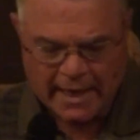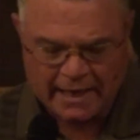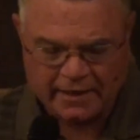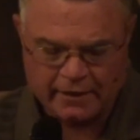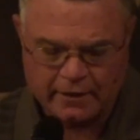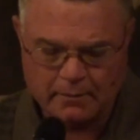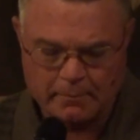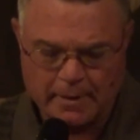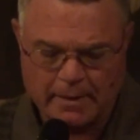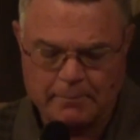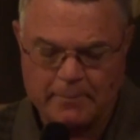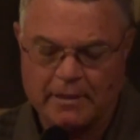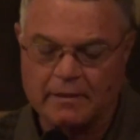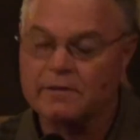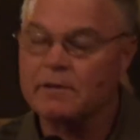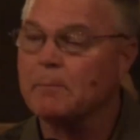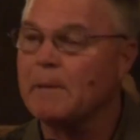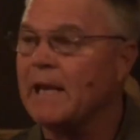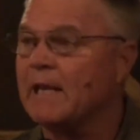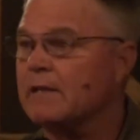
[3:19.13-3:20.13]
and commitment
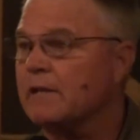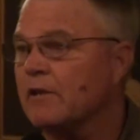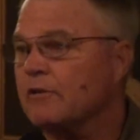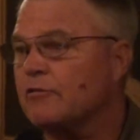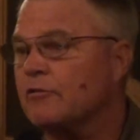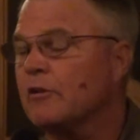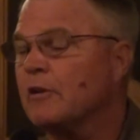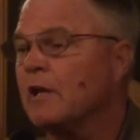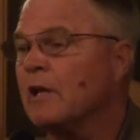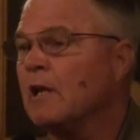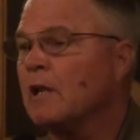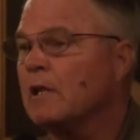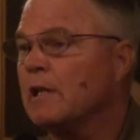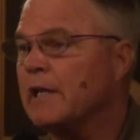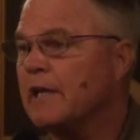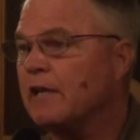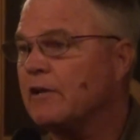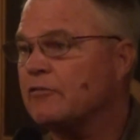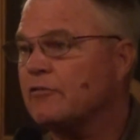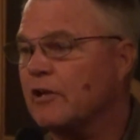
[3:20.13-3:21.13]
to make this
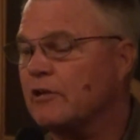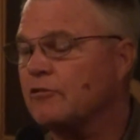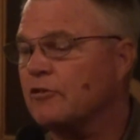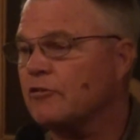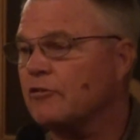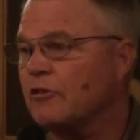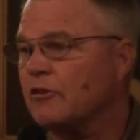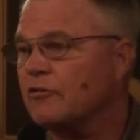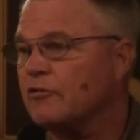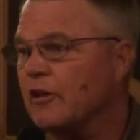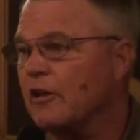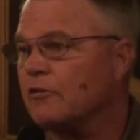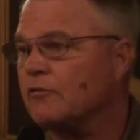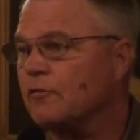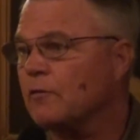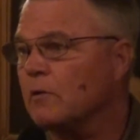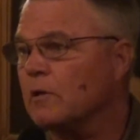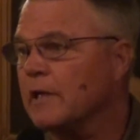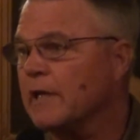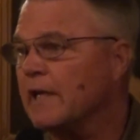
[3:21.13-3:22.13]
league such a
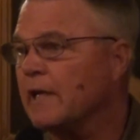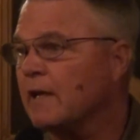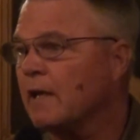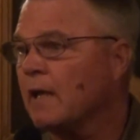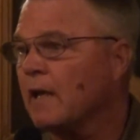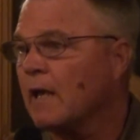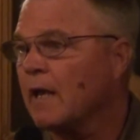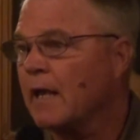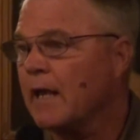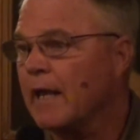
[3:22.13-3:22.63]
successful league,